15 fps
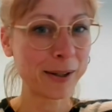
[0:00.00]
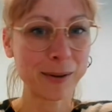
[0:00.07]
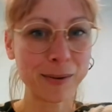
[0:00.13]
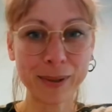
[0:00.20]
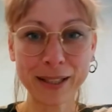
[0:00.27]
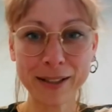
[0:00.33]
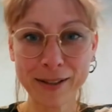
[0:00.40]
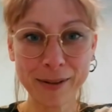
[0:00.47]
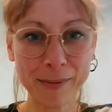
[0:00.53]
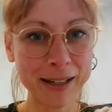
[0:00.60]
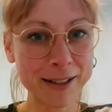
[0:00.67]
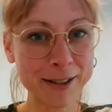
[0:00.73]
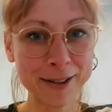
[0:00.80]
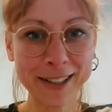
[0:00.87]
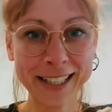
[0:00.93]
What a
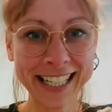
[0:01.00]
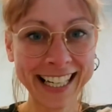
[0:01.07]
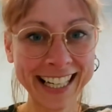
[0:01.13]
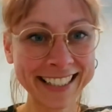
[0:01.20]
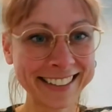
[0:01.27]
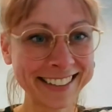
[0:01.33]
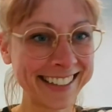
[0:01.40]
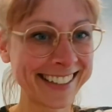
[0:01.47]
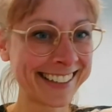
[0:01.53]
semester again.